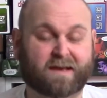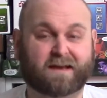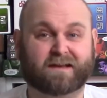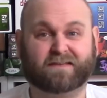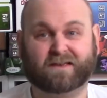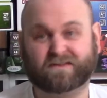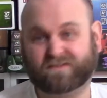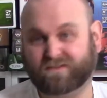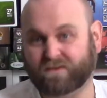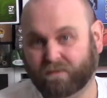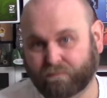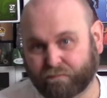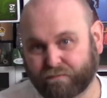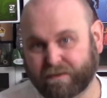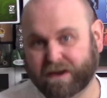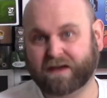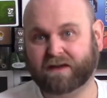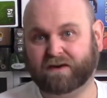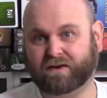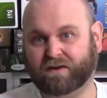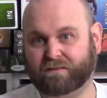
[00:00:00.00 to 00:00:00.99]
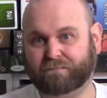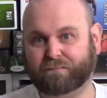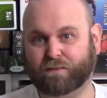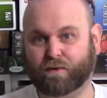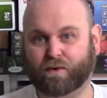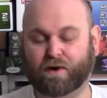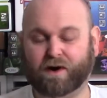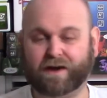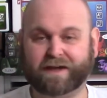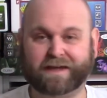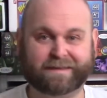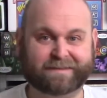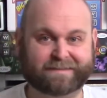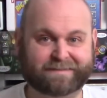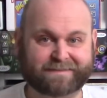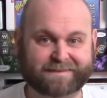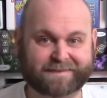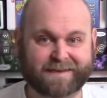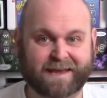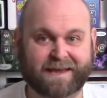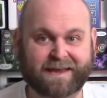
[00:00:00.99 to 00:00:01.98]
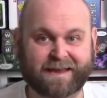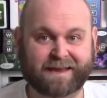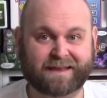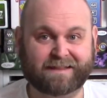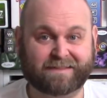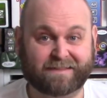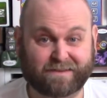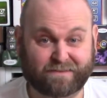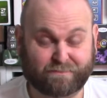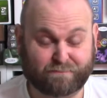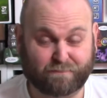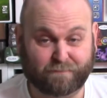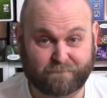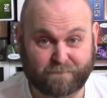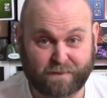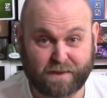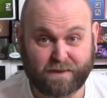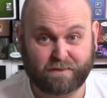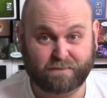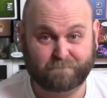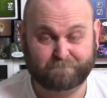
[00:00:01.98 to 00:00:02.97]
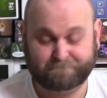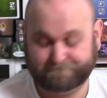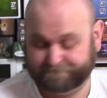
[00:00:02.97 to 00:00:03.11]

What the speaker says: There's not really a lot more I can say in this review.